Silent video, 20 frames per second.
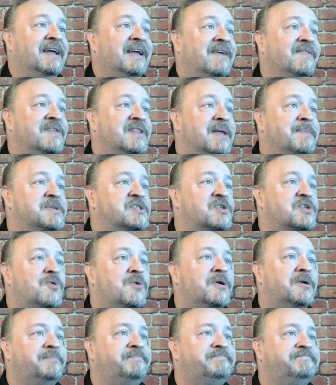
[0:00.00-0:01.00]
Giving them a
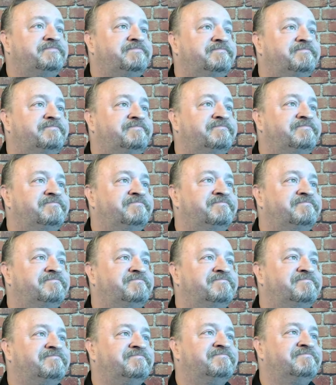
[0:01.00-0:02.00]
score
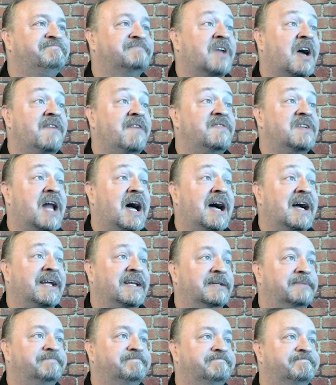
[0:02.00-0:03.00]
of
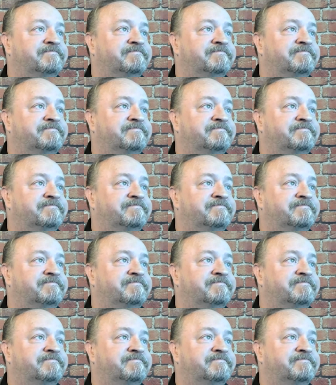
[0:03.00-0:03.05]
9.